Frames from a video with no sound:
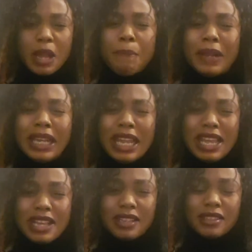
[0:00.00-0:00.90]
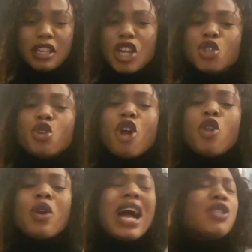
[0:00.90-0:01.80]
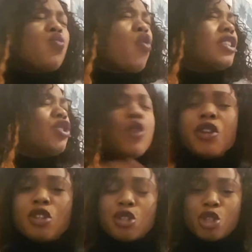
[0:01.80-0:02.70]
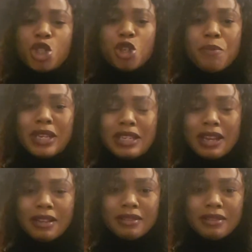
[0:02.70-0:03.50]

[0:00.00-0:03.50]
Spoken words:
Please do not look at what is going on social media.